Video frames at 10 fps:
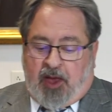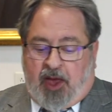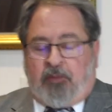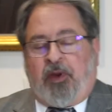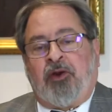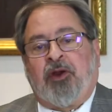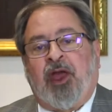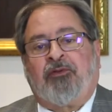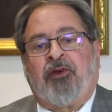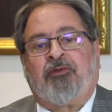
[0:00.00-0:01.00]
and Peter
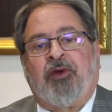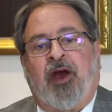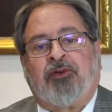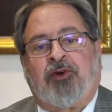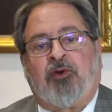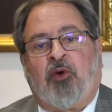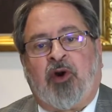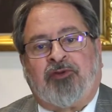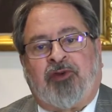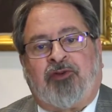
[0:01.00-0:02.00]
Geffen founded an
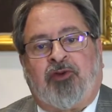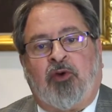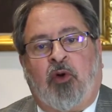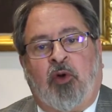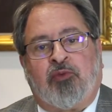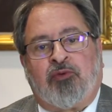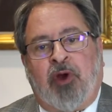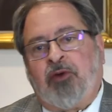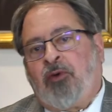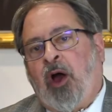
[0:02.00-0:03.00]
organization called
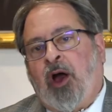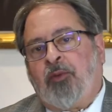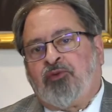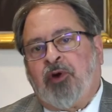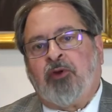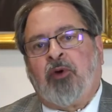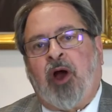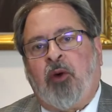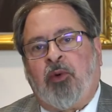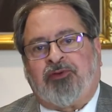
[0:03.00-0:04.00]
B'rei Ra. B'rei
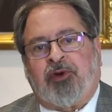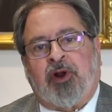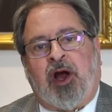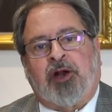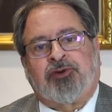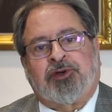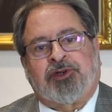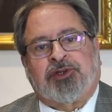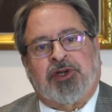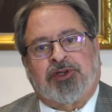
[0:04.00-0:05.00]
Ra was in
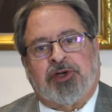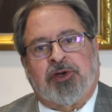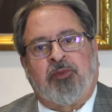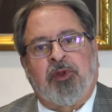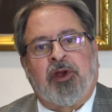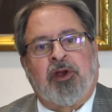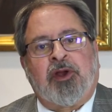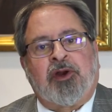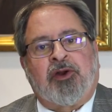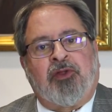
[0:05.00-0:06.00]
contradistinction
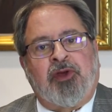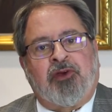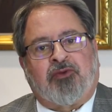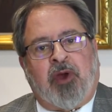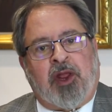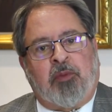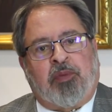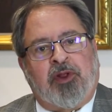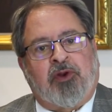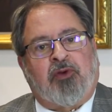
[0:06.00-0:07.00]
to the Israeli
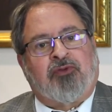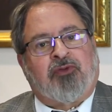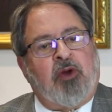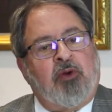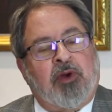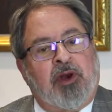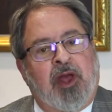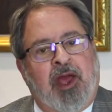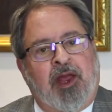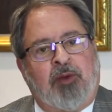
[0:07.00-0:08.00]
political slogan,
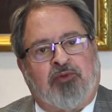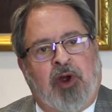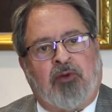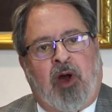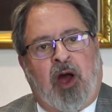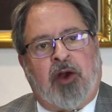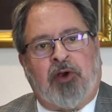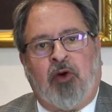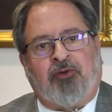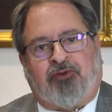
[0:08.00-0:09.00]
Ein B'rei,
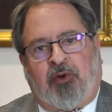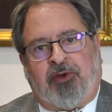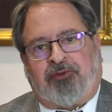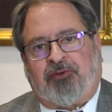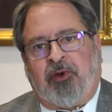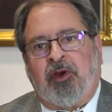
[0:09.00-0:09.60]
no choice.